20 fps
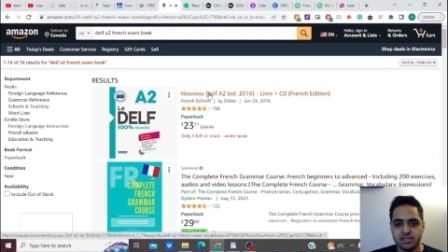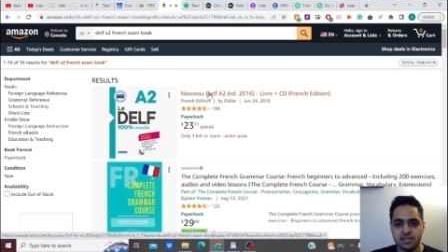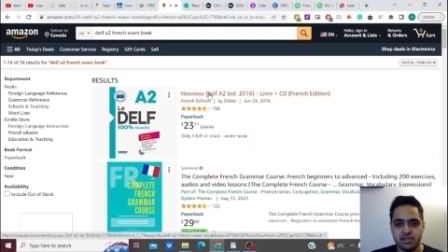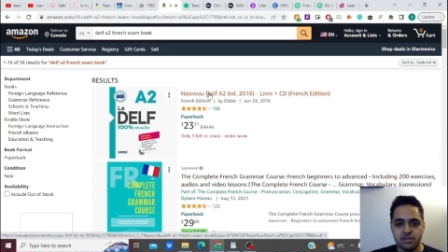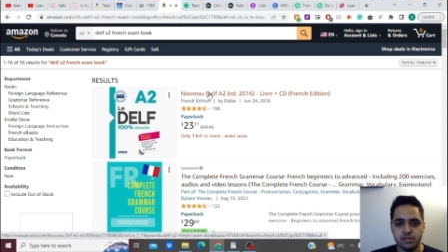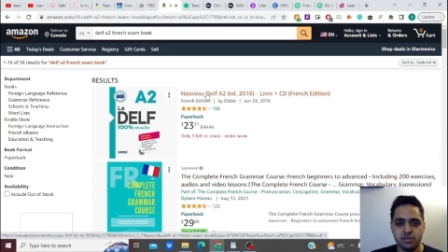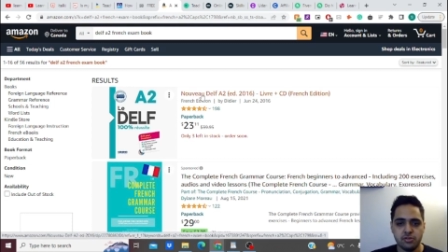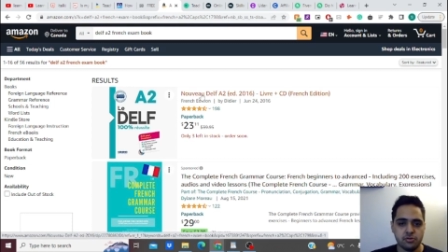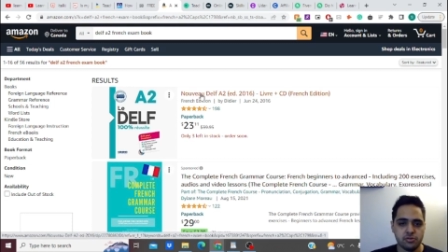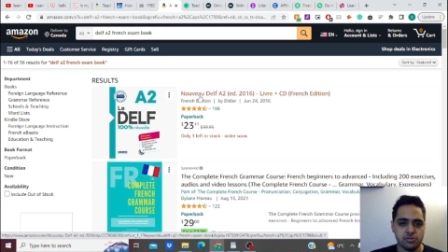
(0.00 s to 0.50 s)

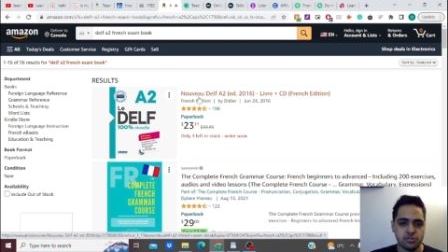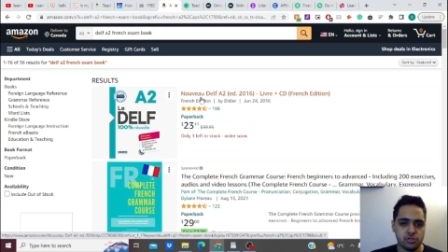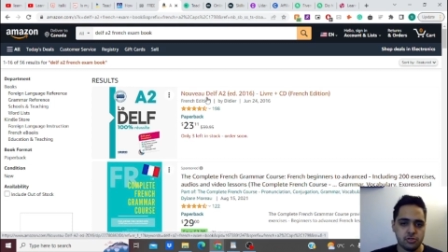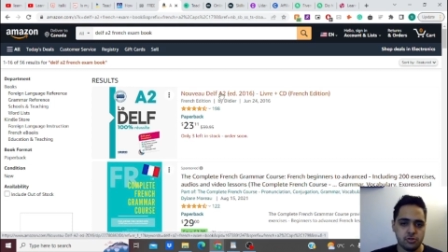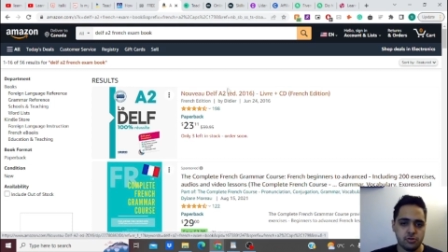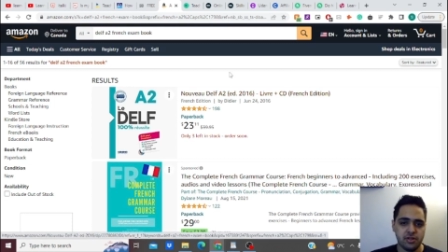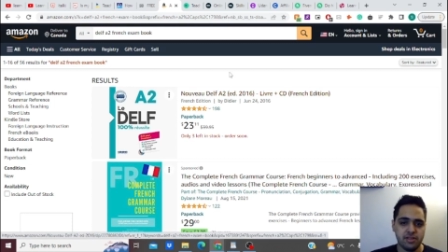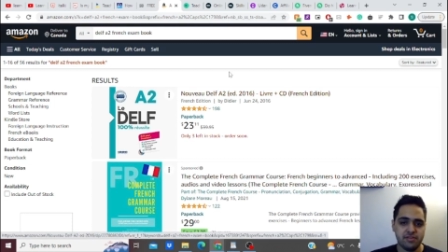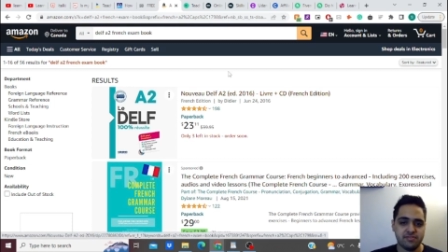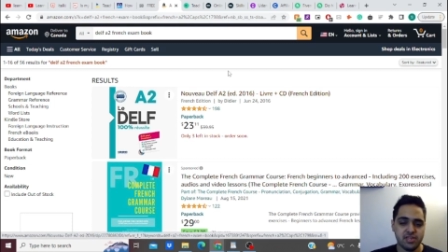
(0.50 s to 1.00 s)
And
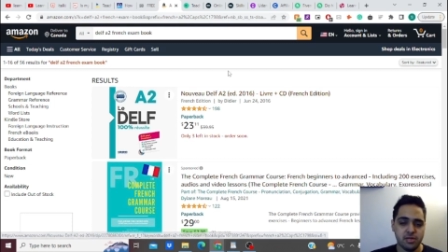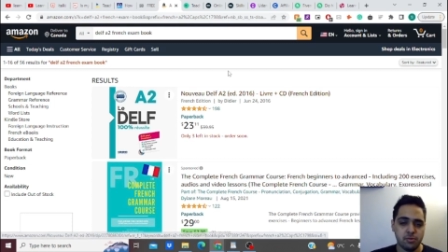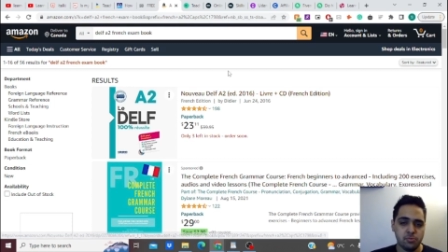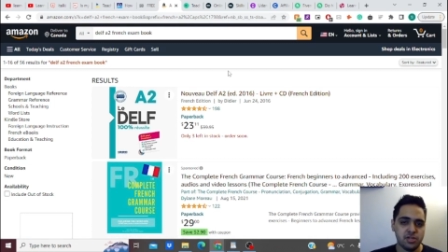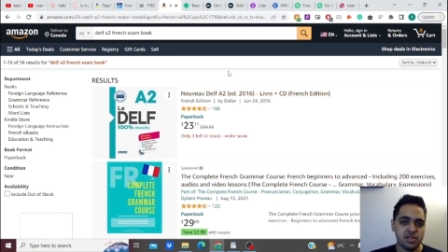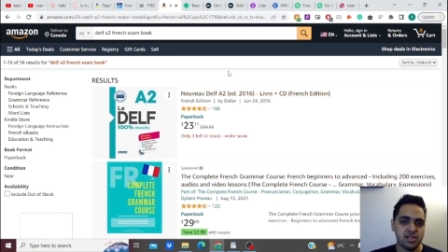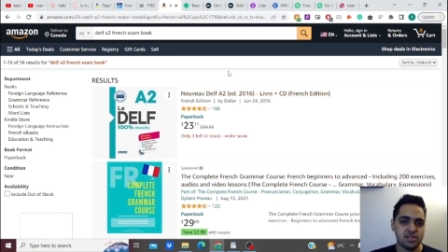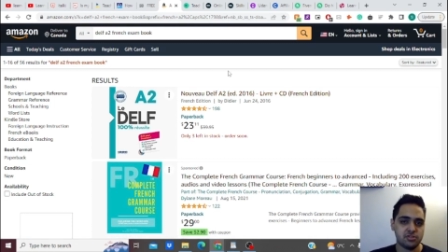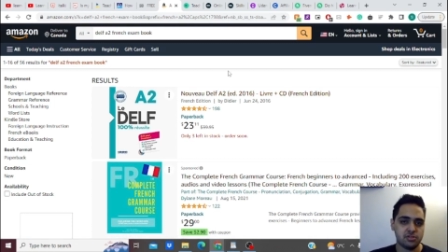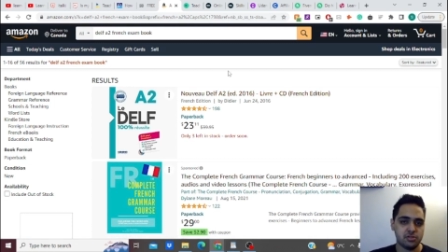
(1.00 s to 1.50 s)
so if
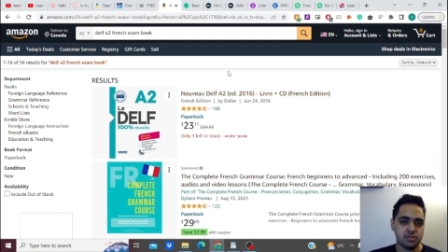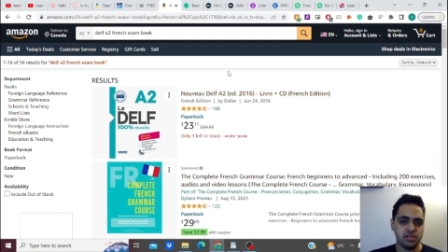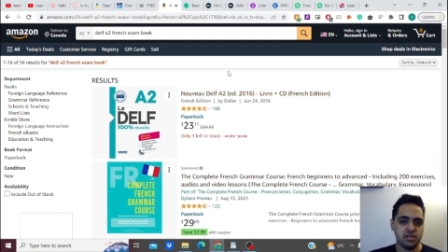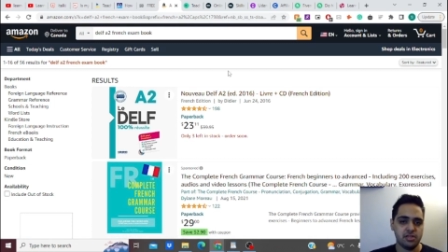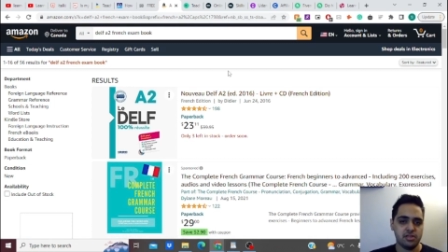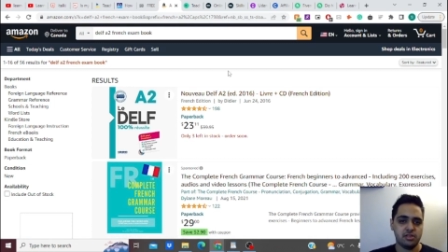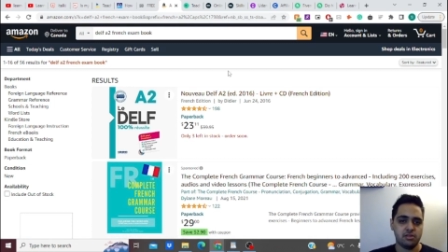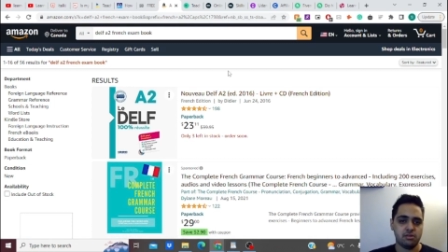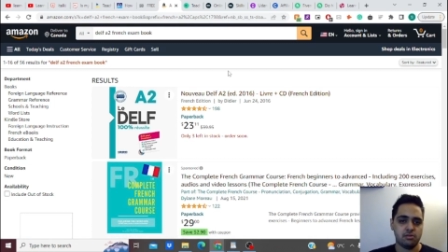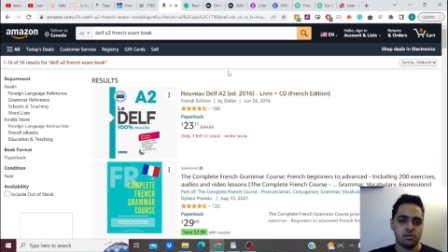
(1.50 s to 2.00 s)
someone
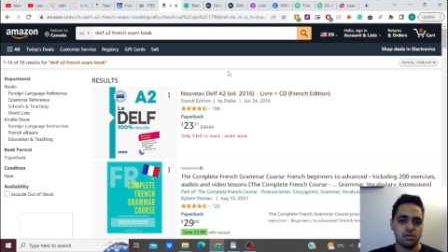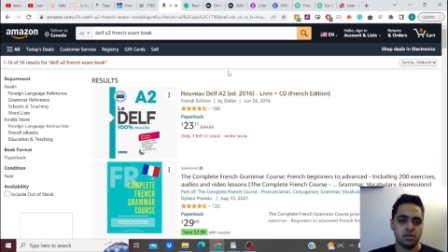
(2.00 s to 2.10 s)
actually